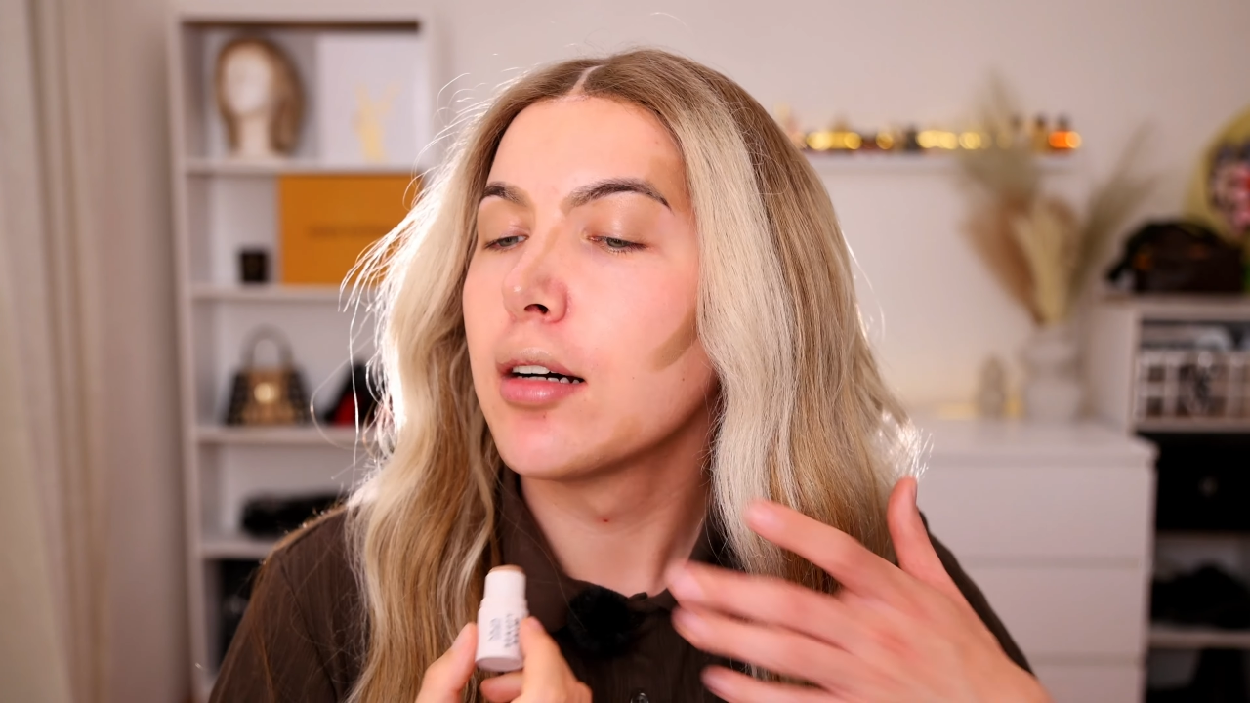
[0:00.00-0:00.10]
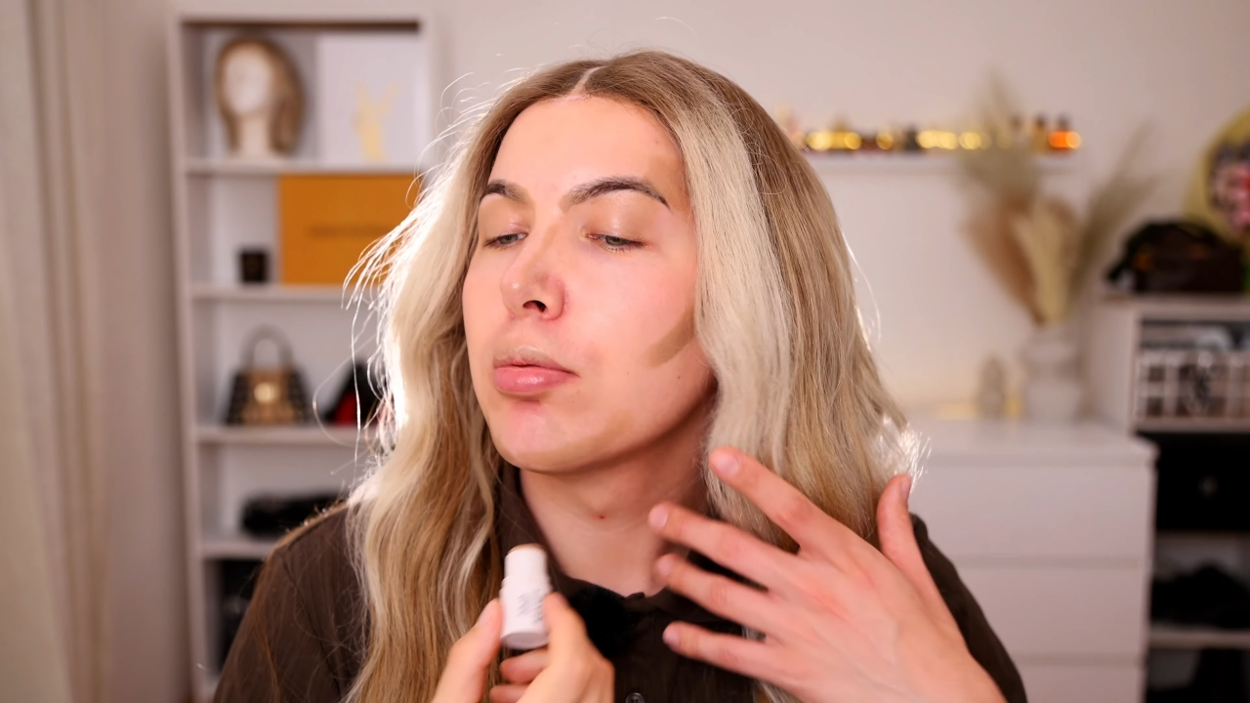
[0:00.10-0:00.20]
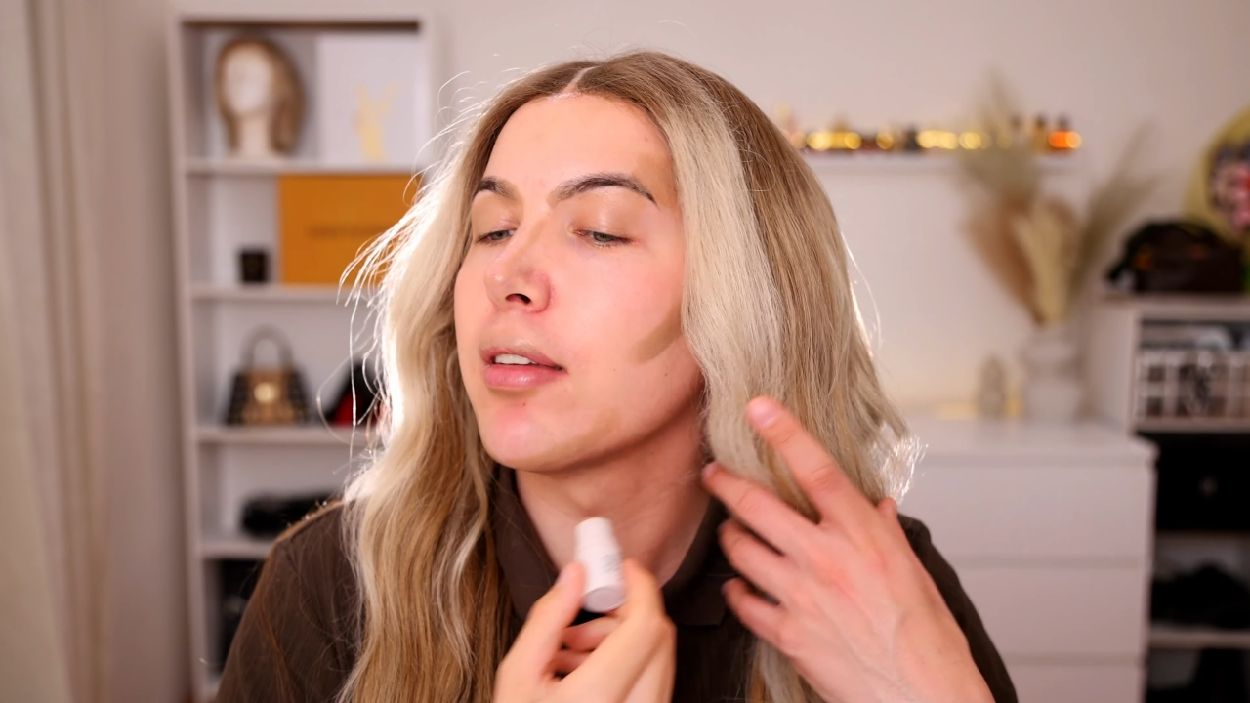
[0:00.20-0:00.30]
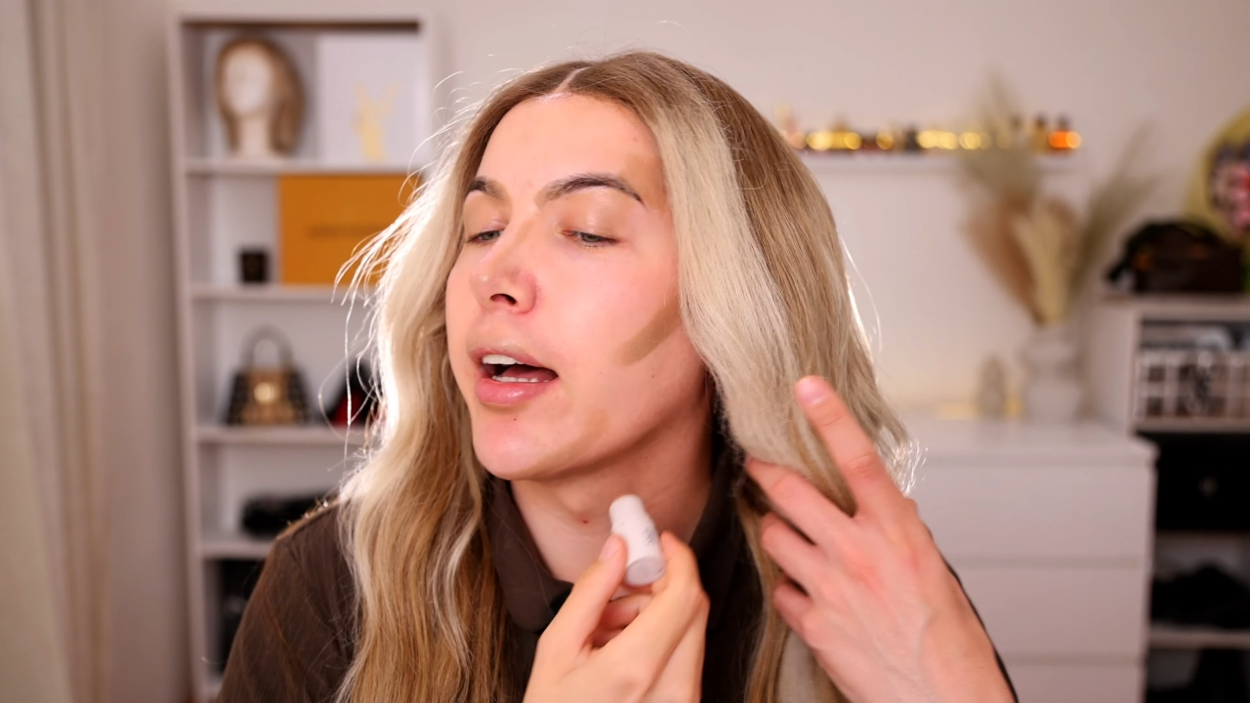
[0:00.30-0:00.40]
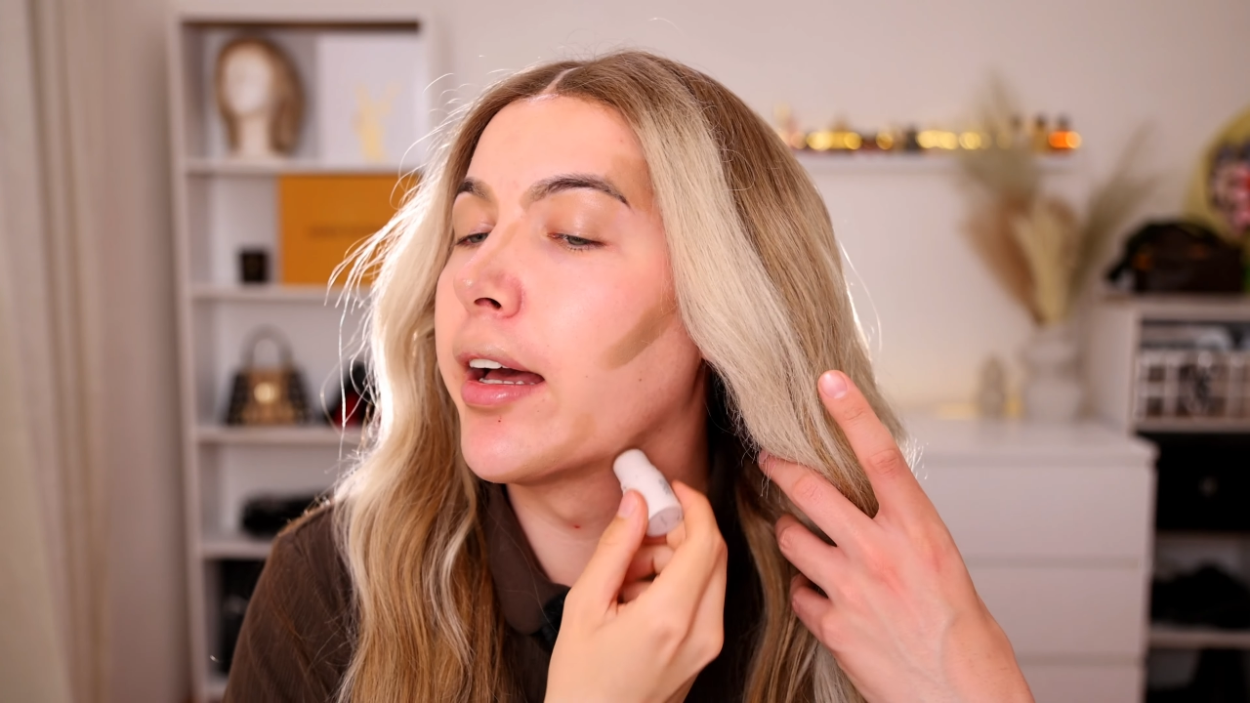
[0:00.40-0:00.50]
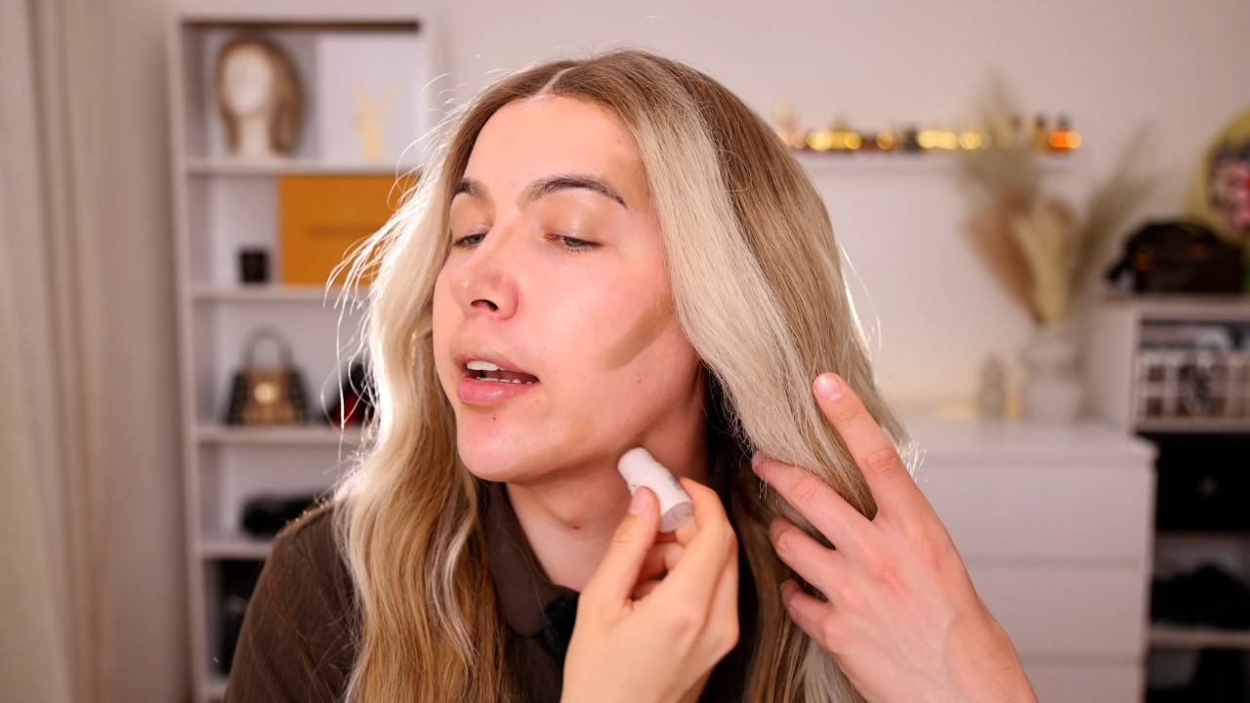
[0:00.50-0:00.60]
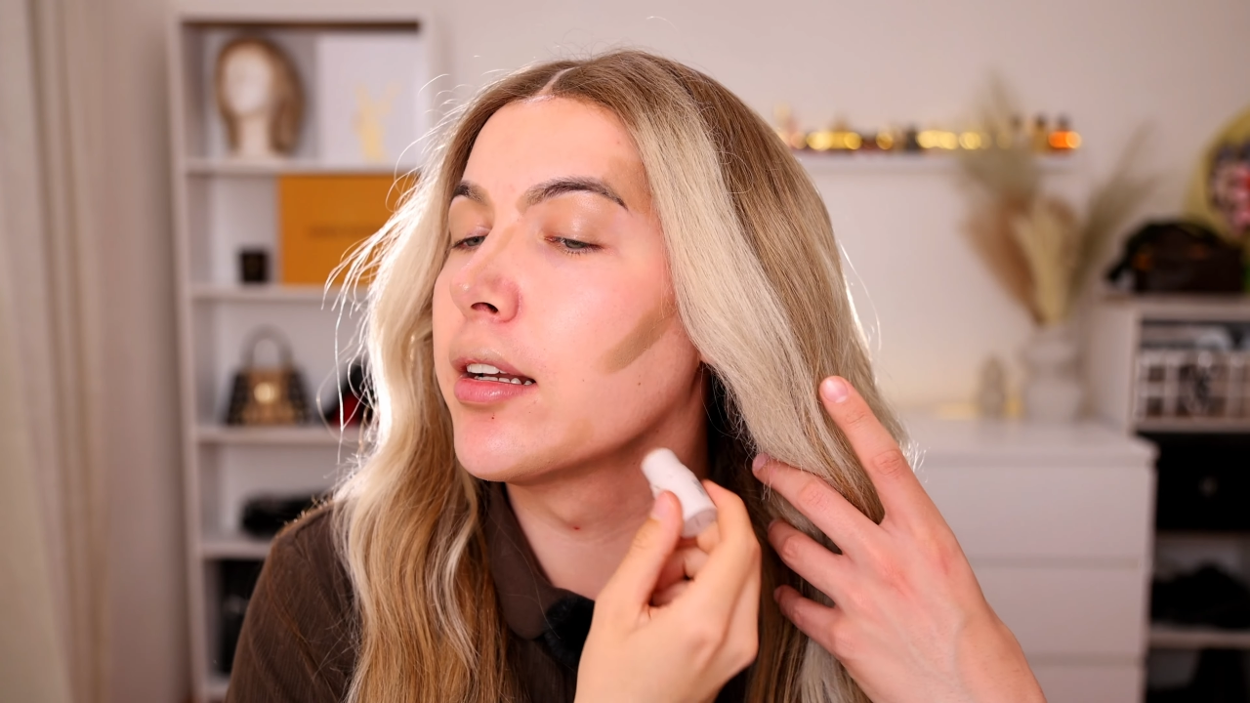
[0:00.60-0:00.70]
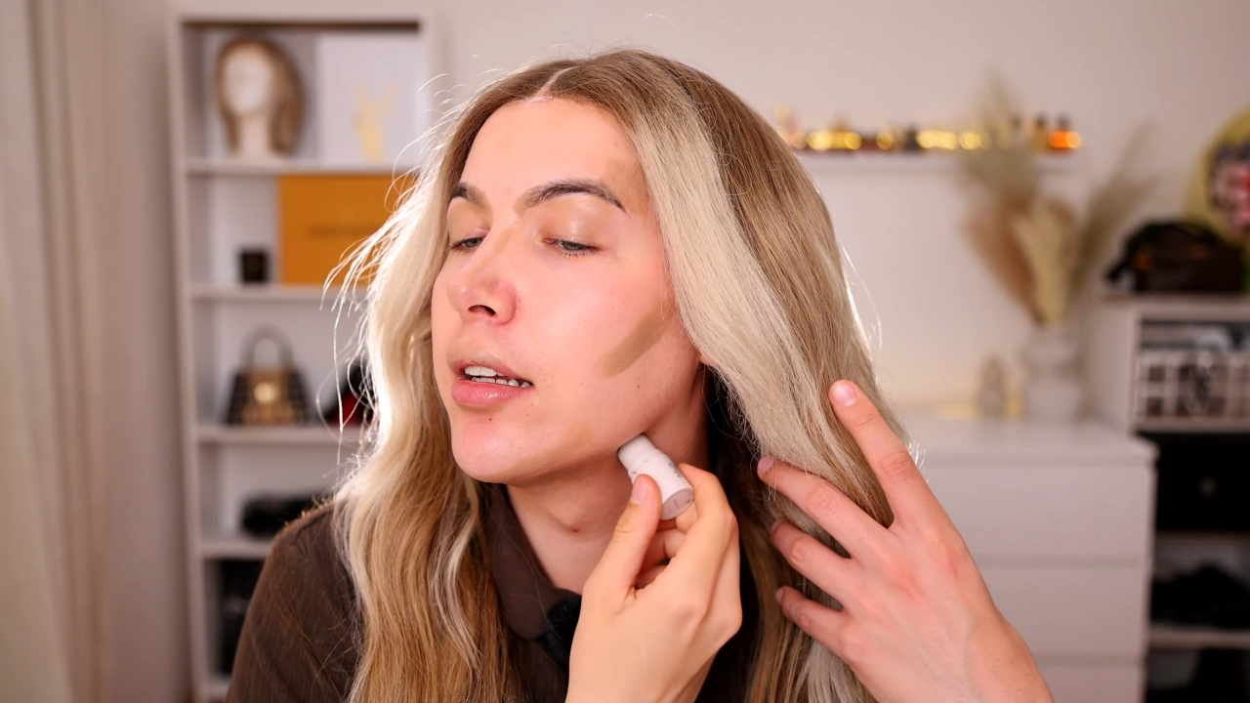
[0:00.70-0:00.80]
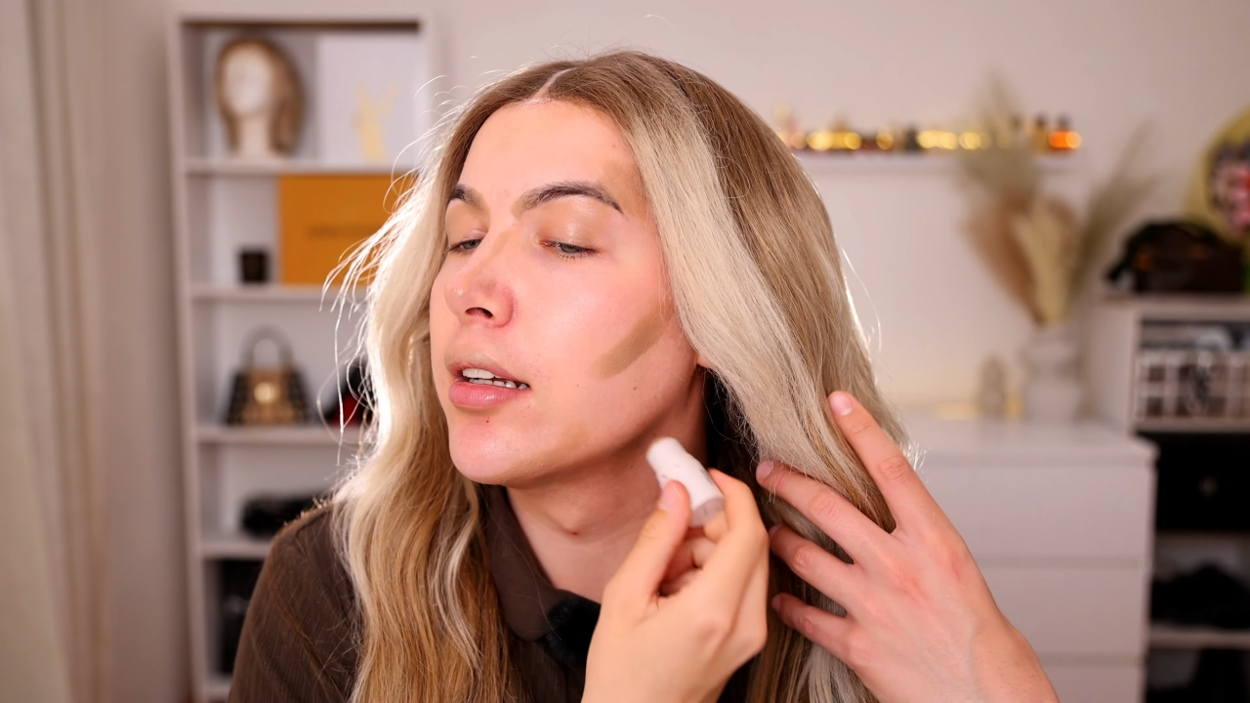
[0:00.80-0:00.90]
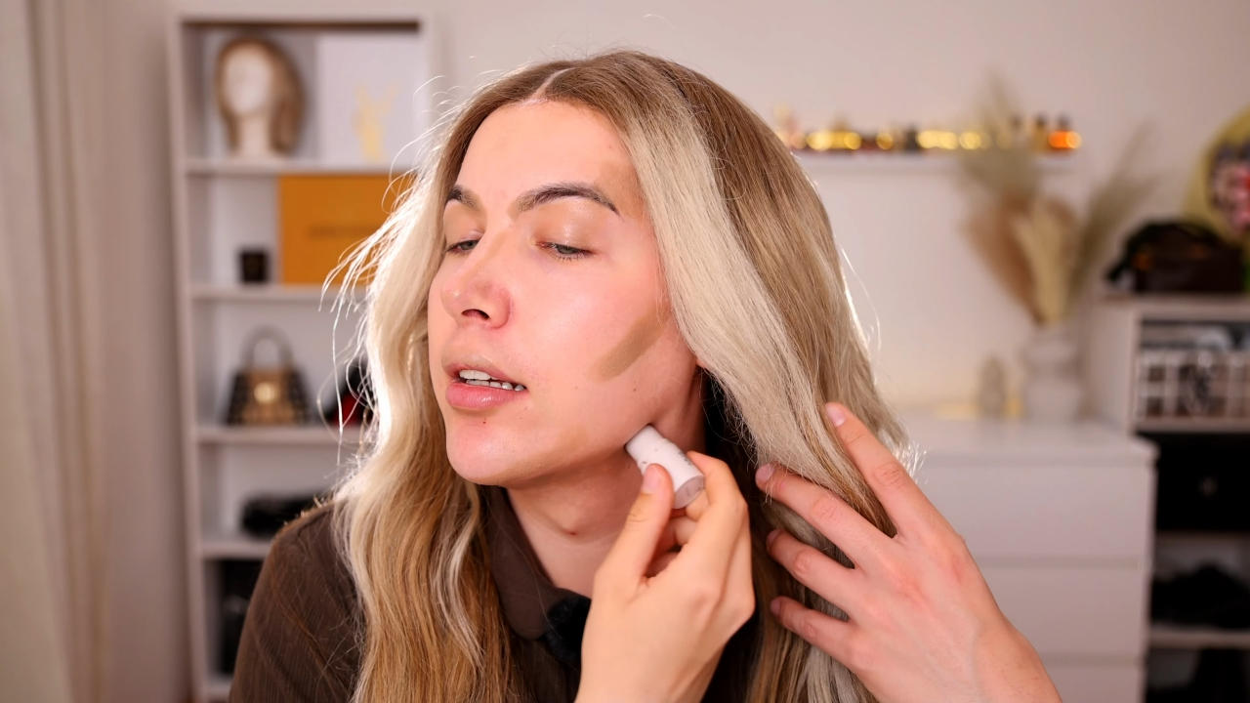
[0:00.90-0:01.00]
Apply
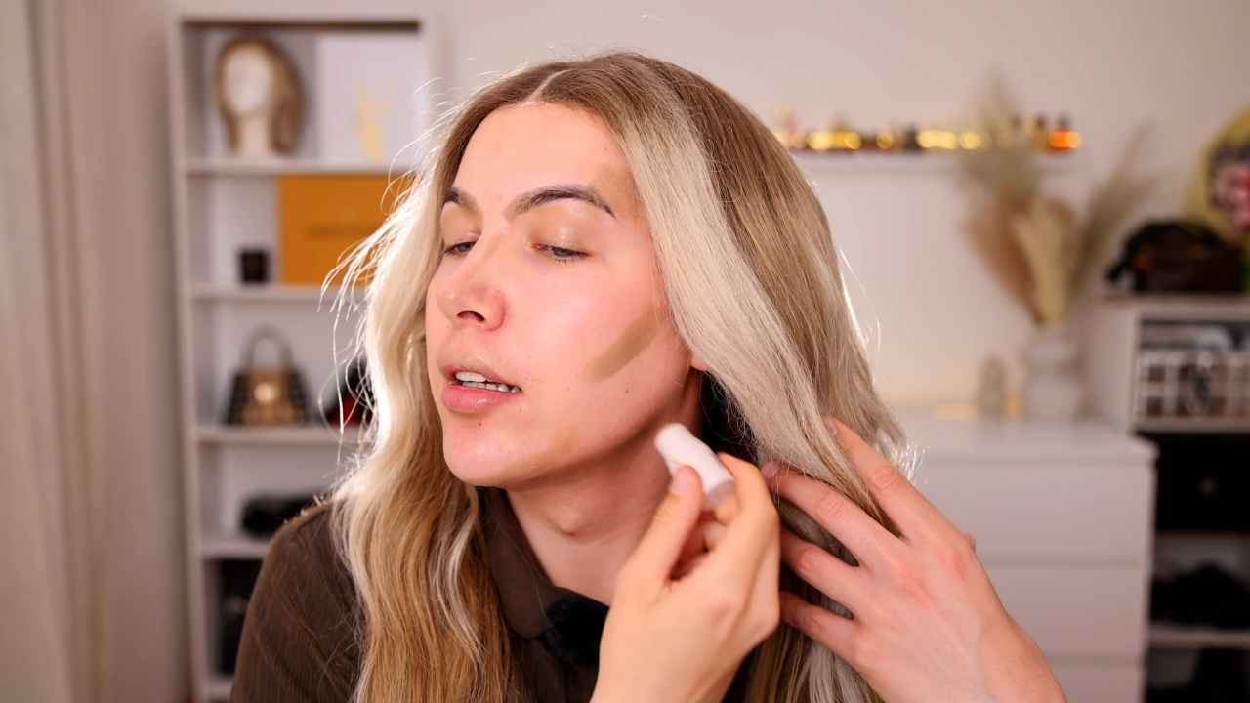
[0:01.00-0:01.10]
it